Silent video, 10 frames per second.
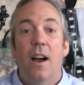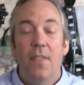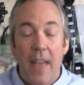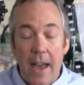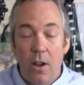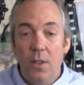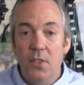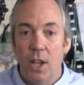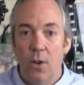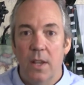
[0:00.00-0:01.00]
That
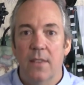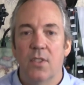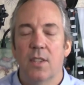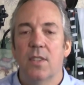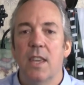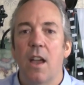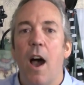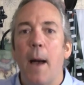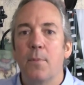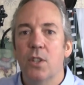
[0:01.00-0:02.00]
also gives us the
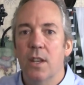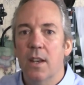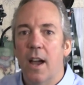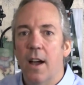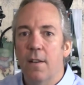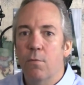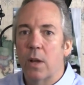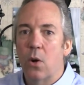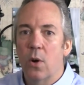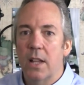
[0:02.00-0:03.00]
option of
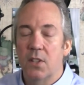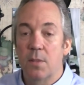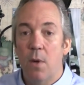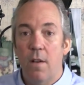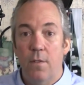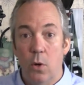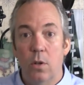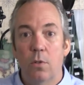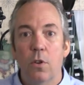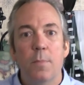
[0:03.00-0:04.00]
recording small
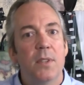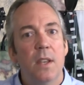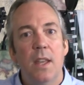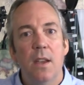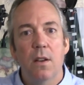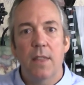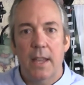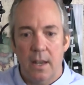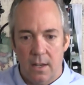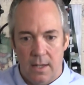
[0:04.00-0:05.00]
vocal groups in here
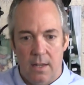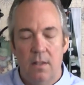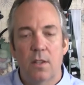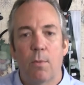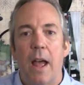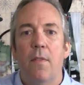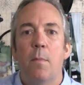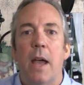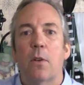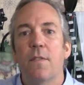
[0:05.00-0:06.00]
that can surround the
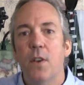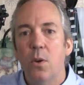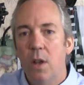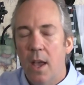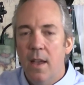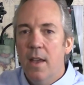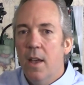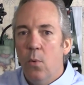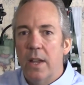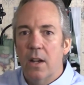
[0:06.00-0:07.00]
microphone.
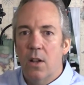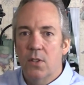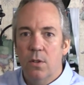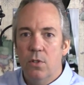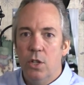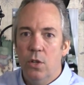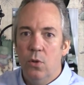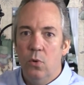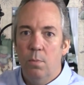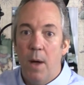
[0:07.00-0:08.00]
We can also
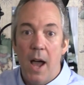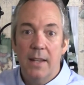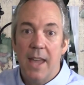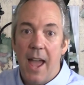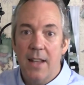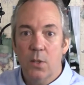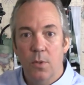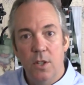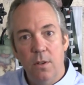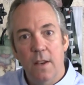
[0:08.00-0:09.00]
do podcasts
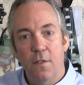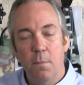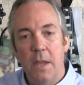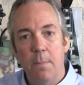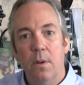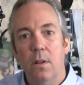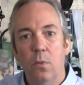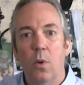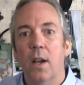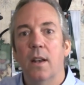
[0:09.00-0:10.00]
with 2 different
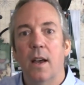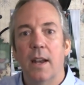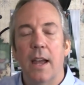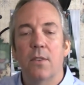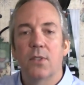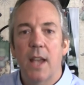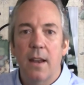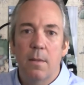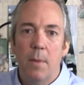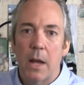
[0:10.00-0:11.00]
people, one on either
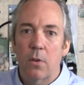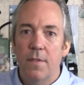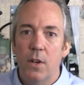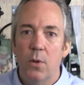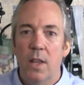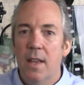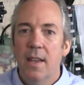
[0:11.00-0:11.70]
side of the microphone,